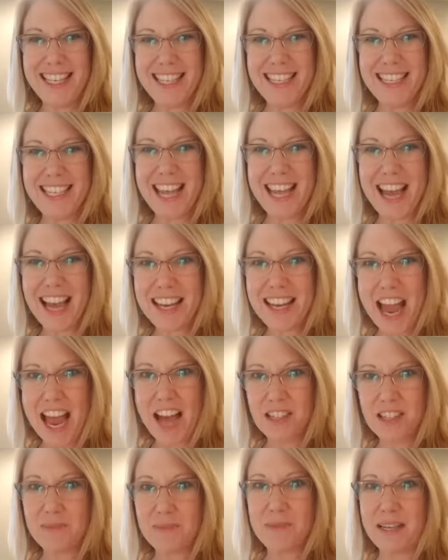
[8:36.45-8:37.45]
this
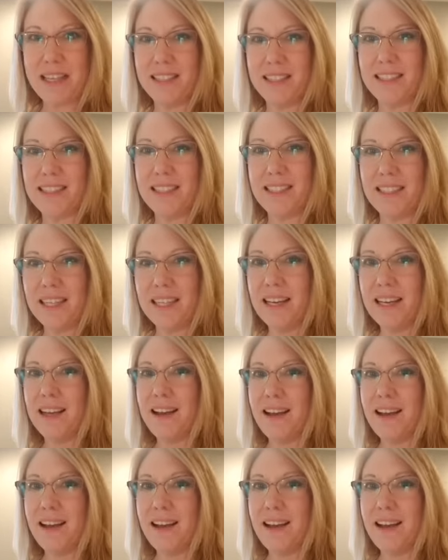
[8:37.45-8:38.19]
townhouse because